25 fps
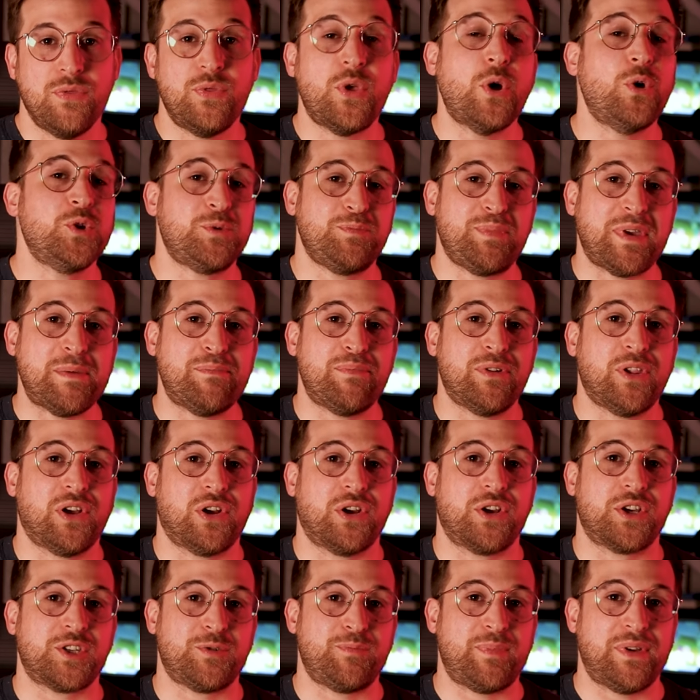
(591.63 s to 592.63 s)
those people are
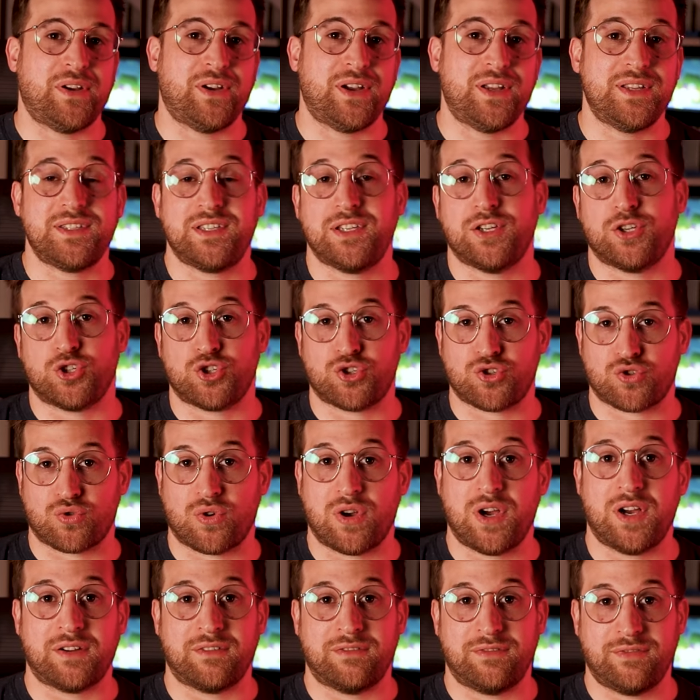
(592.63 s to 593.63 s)
experiencing a
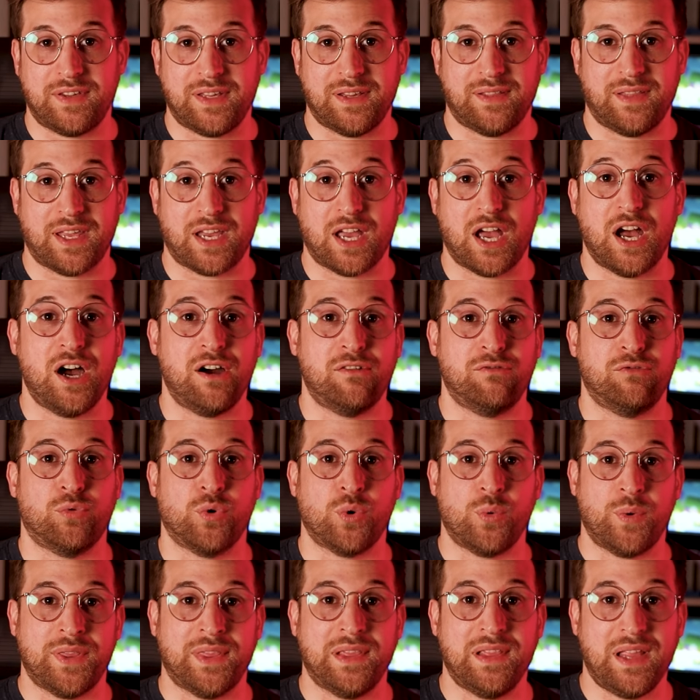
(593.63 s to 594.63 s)
strong feeling of
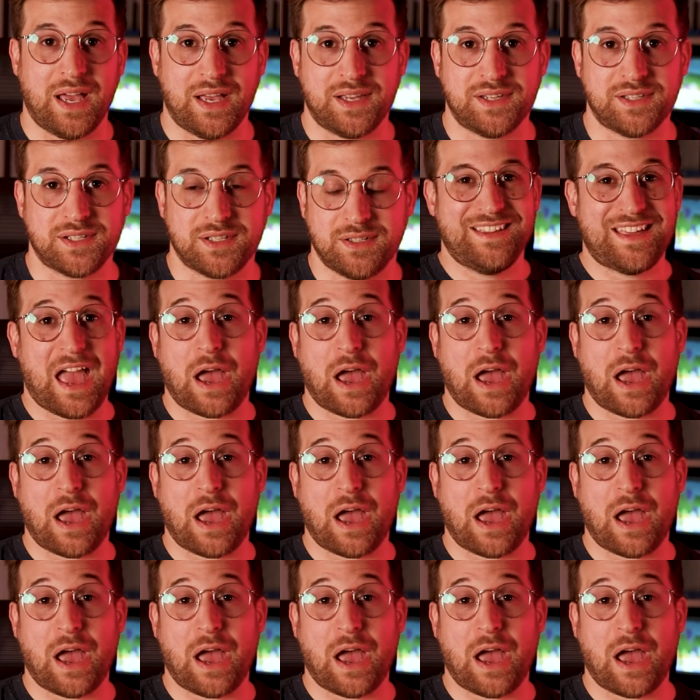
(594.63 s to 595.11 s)
ruin lust.